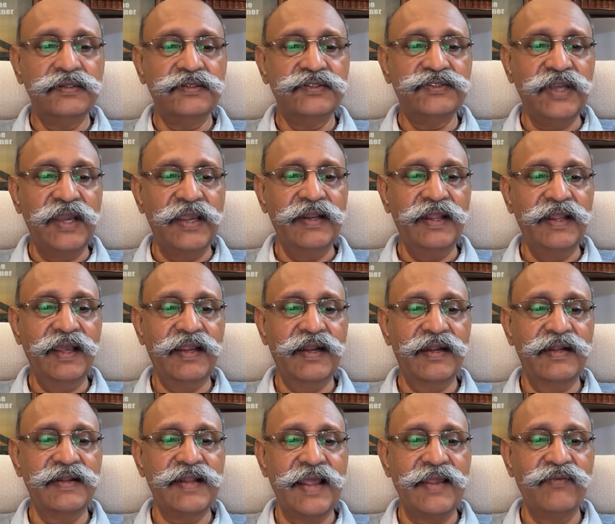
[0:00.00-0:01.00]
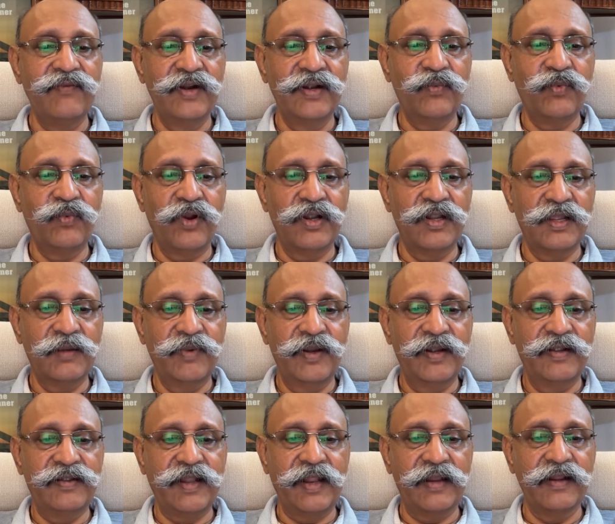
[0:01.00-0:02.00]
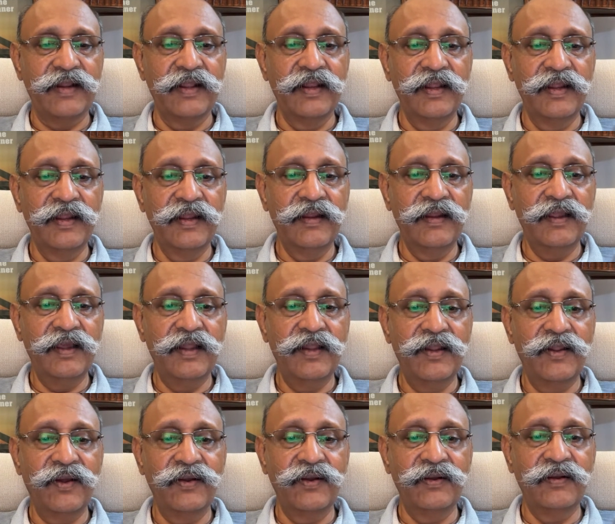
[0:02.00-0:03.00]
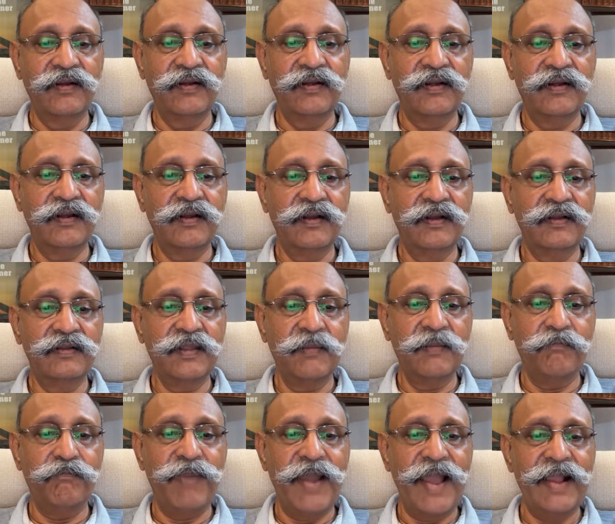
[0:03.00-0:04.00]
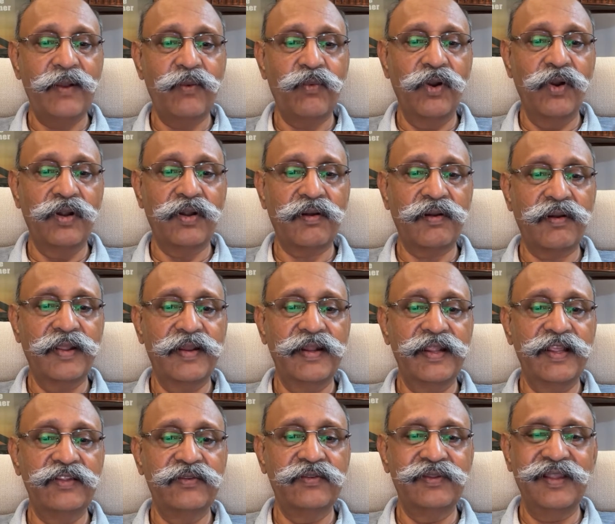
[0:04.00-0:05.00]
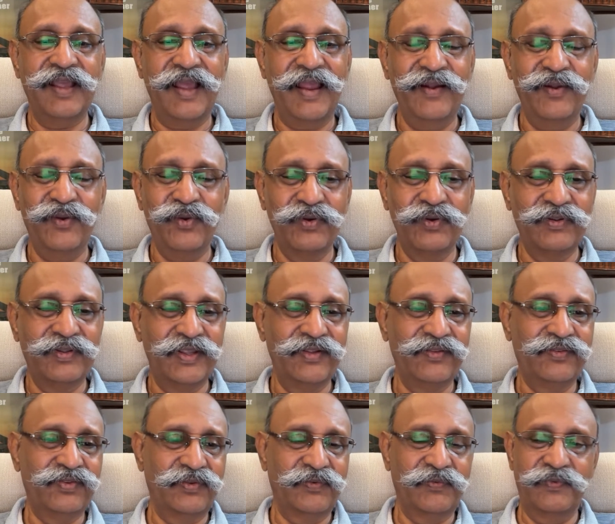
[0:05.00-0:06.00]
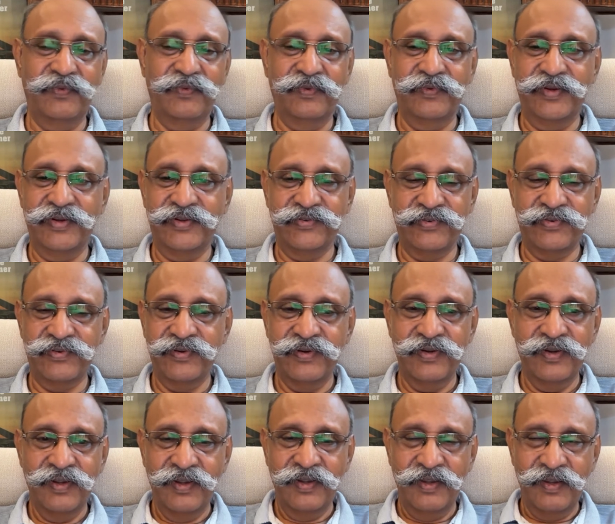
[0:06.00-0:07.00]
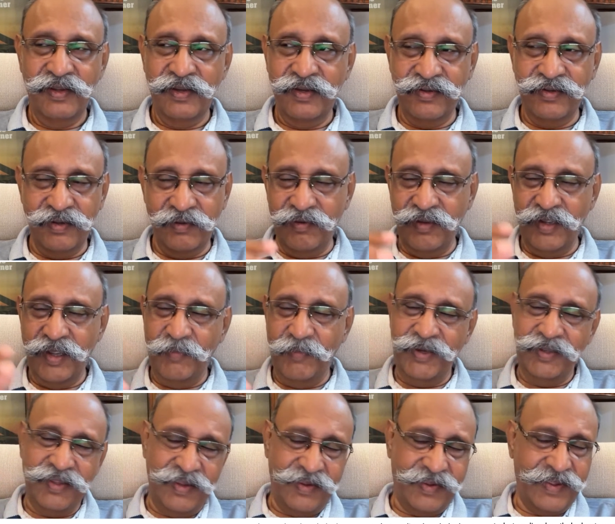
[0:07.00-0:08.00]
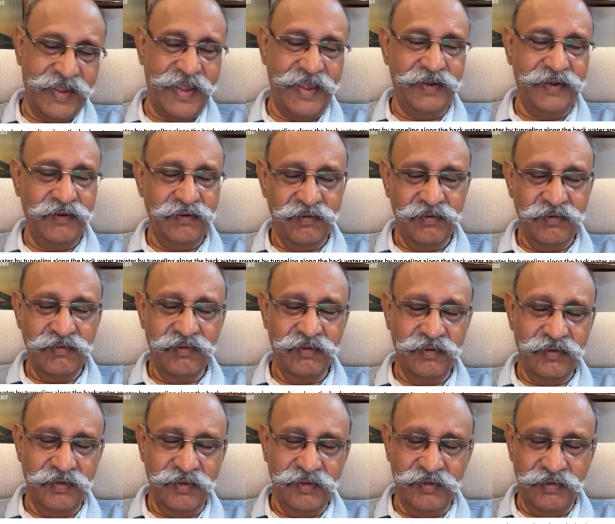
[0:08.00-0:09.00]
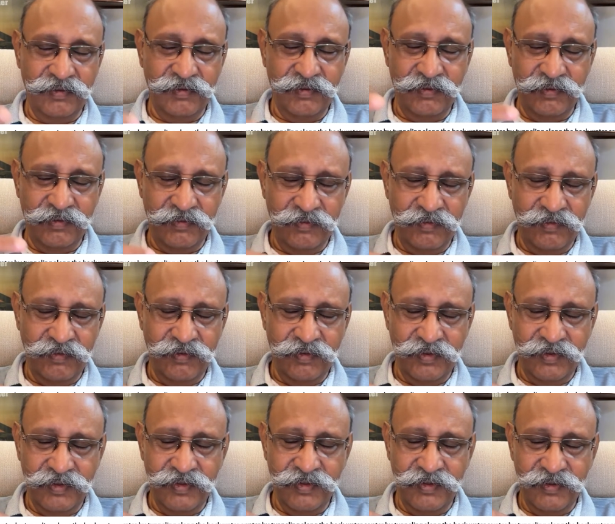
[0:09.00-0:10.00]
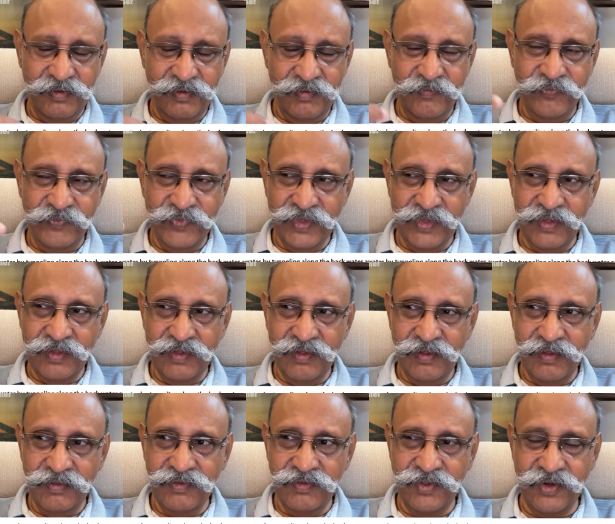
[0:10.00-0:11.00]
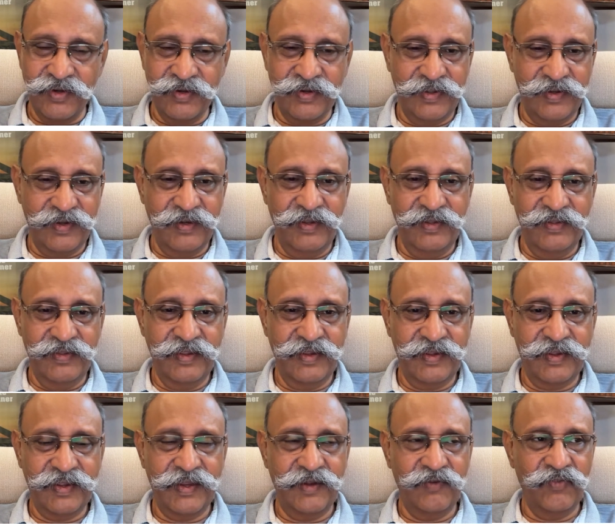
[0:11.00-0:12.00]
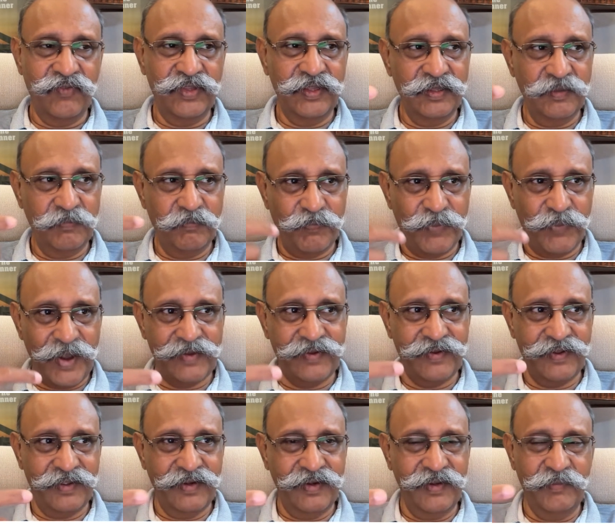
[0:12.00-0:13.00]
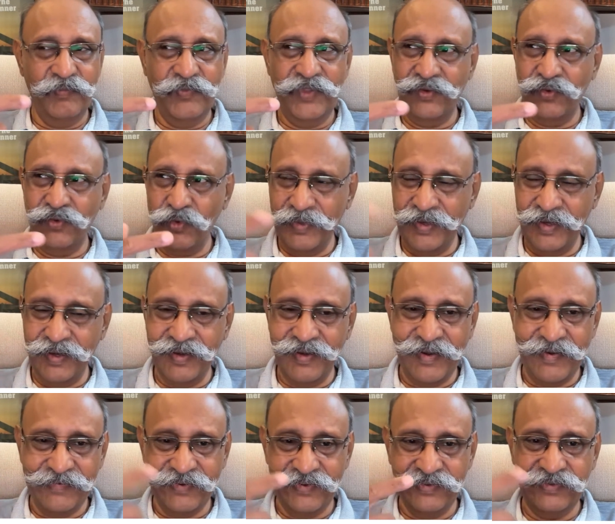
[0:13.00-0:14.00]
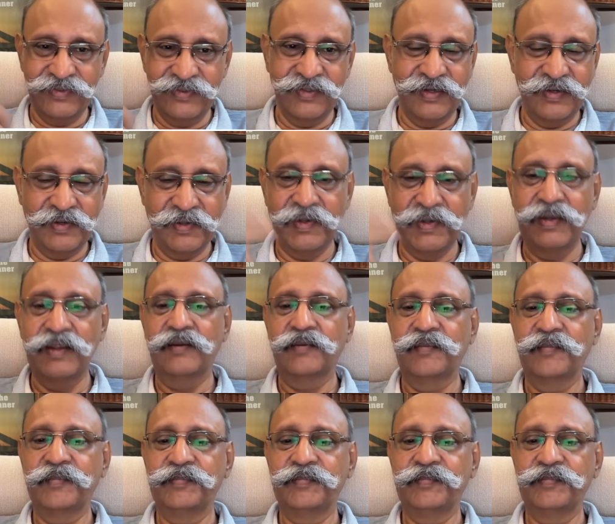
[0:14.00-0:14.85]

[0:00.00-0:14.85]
China can divert water by tunneling along the backwater areas. I don't think so, Vish. I mean, they can. Uh, Theoretically, they can. Whether the practically, there are too many glaciers in that area.